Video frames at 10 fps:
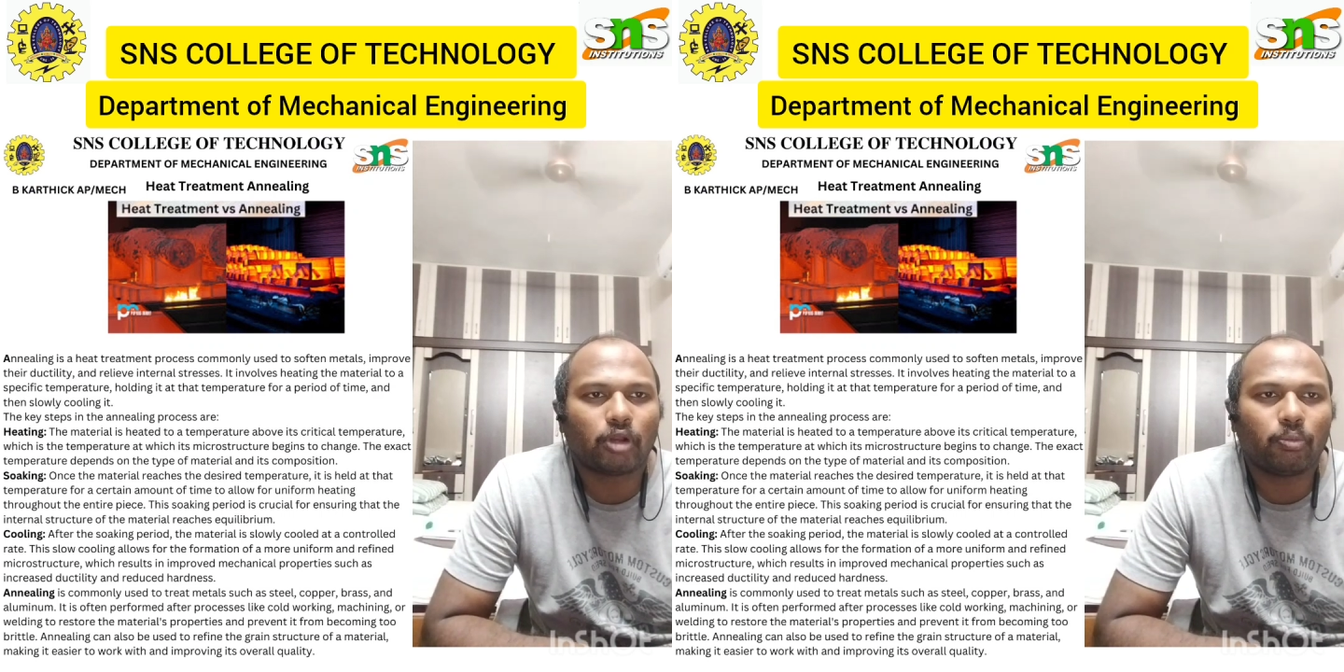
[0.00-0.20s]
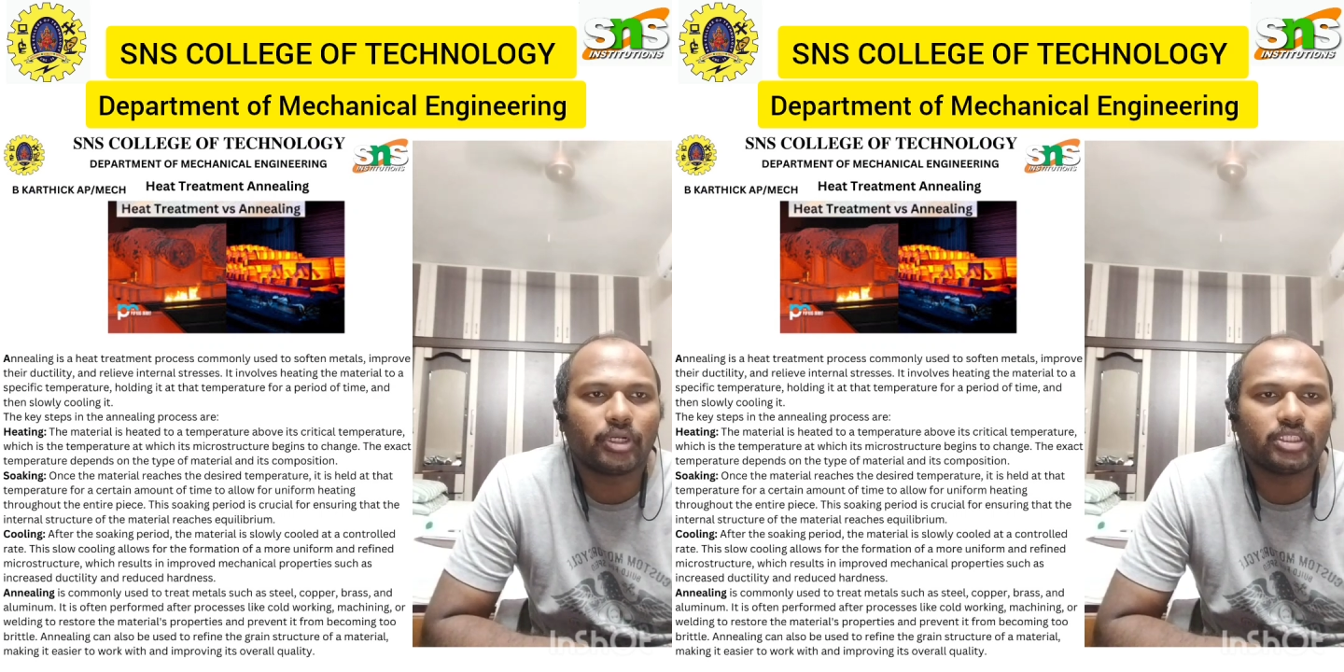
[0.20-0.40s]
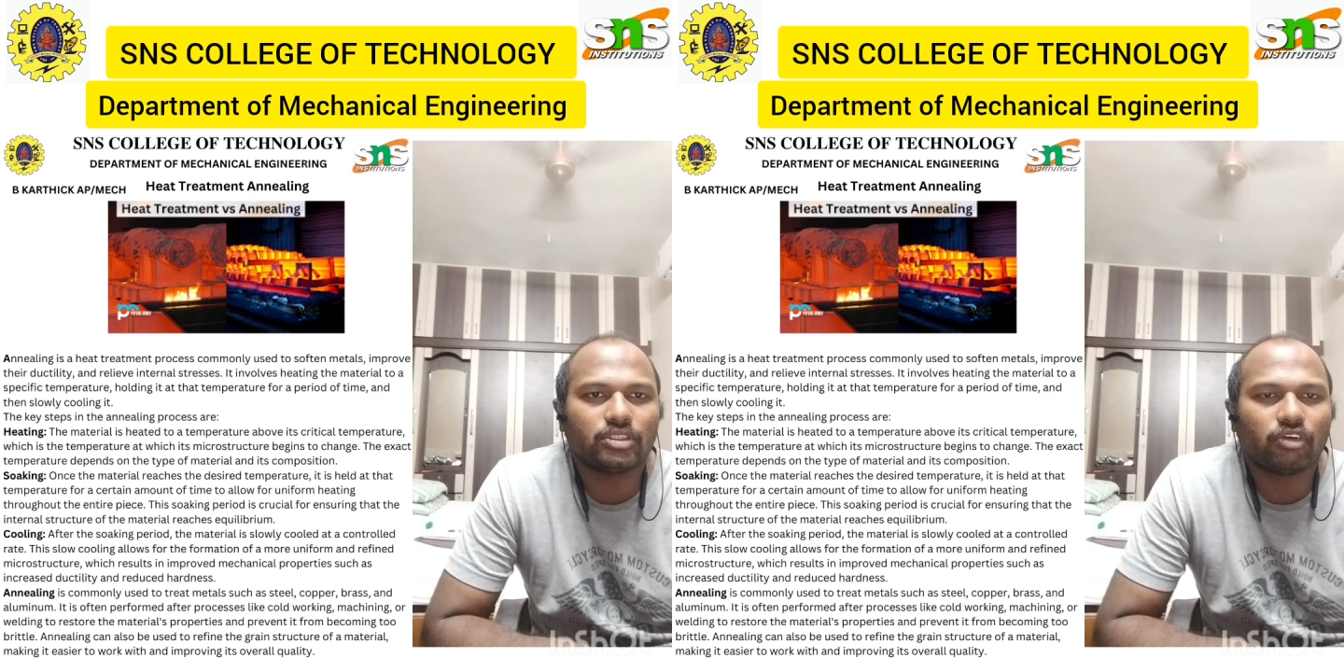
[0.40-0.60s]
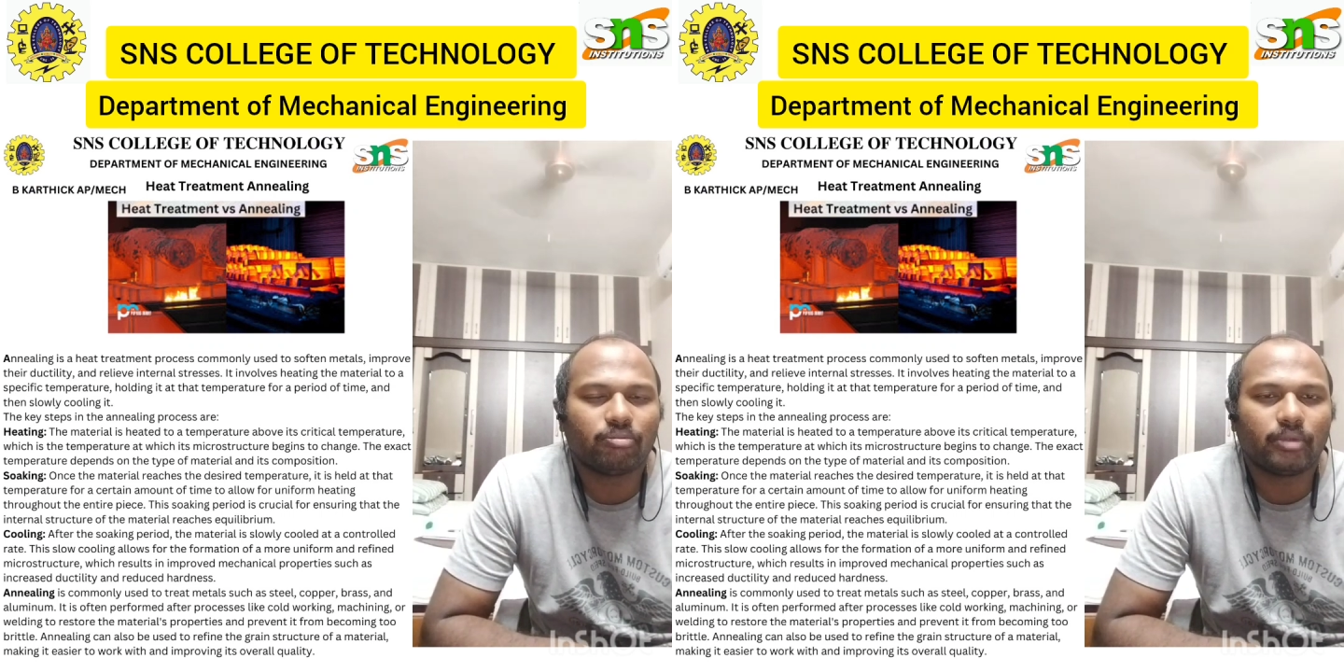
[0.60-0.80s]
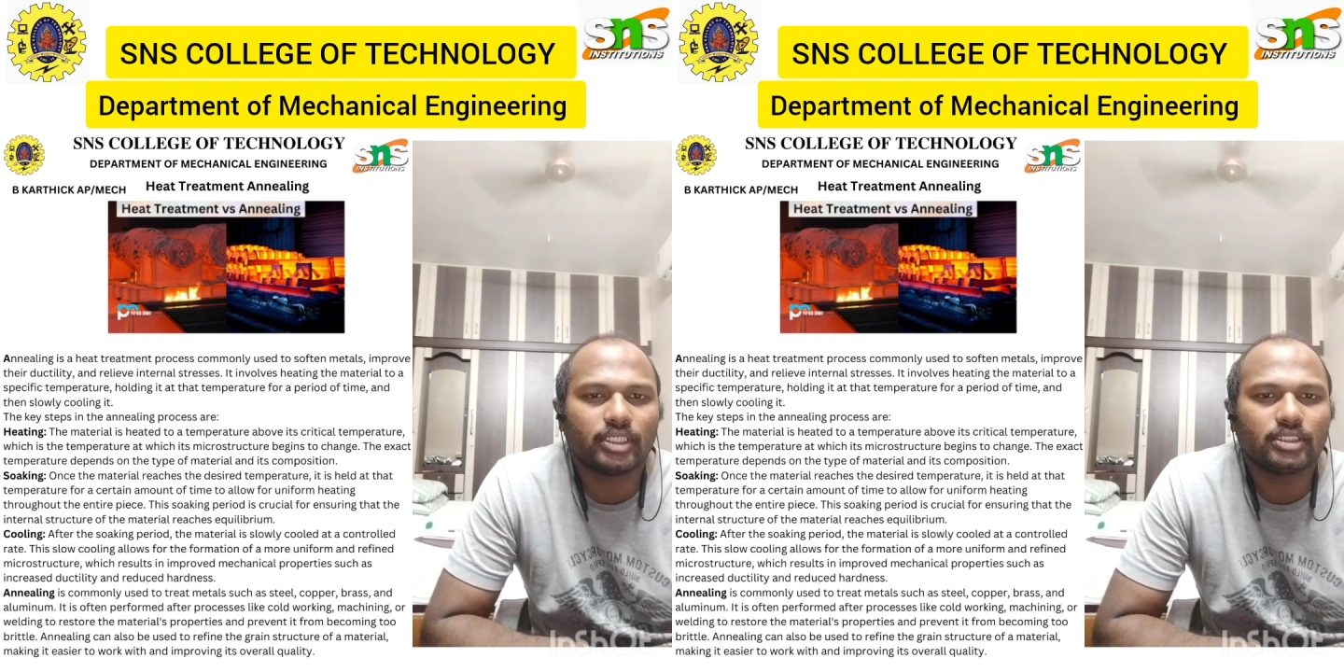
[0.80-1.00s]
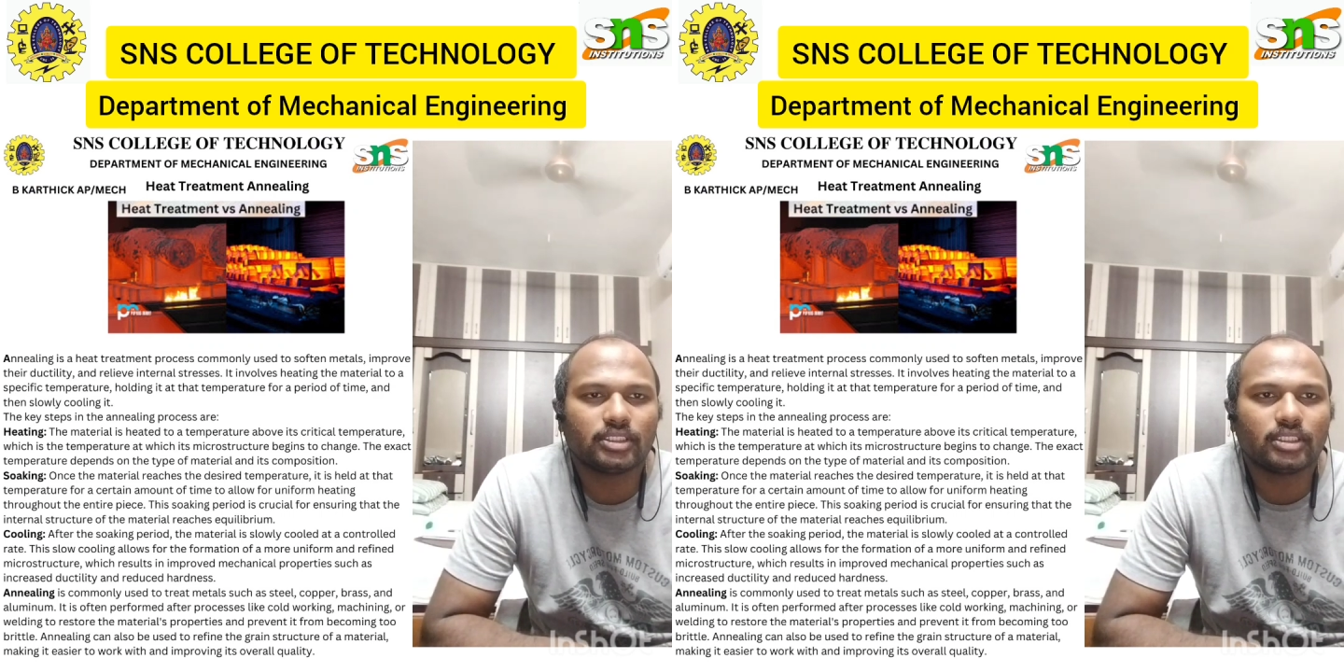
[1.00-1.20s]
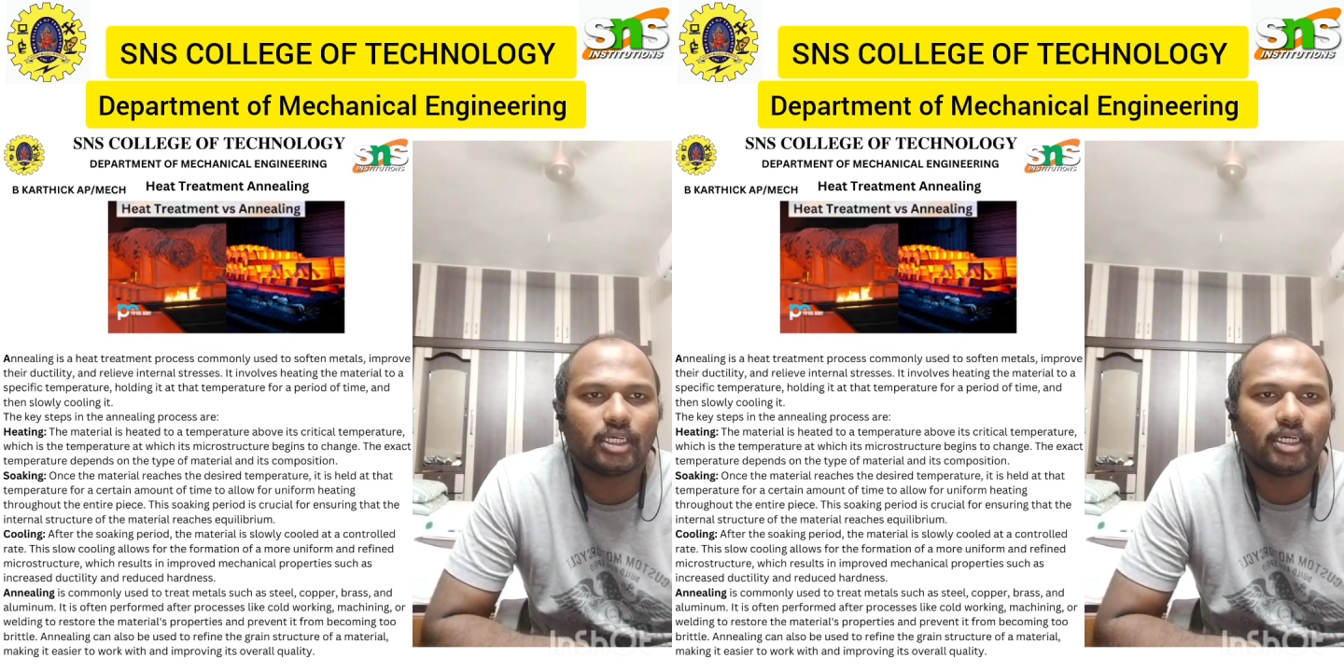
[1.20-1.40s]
properties of metals,